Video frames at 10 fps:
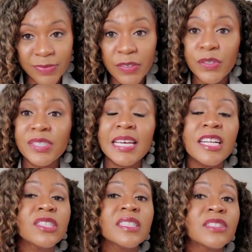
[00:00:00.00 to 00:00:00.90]
if you're
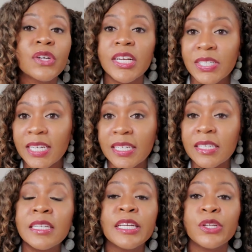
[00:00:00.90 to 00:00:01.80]
touching the trash can
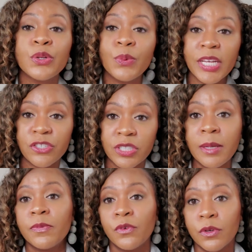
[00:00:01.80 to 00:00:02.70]
in any way,
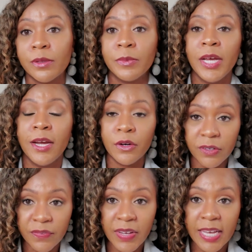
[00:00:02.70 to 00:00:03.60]
shape, form, or
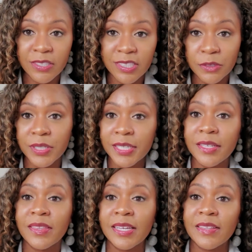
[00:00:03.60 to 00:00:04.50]
fashion, or
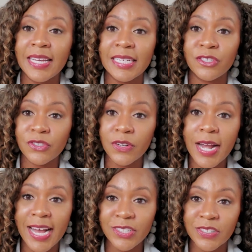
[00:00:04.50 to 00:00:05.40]
anything that is
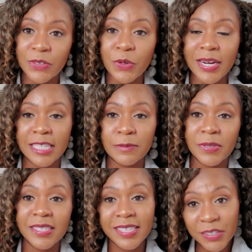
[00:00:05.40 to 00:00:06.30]
trash or has
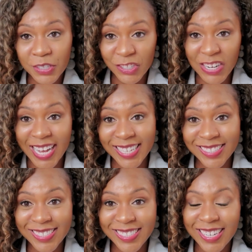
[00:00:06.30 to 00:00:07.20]
been near the
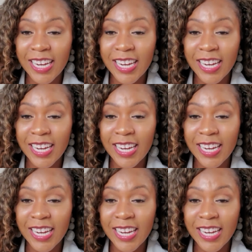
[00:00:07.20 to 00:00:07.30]
trash,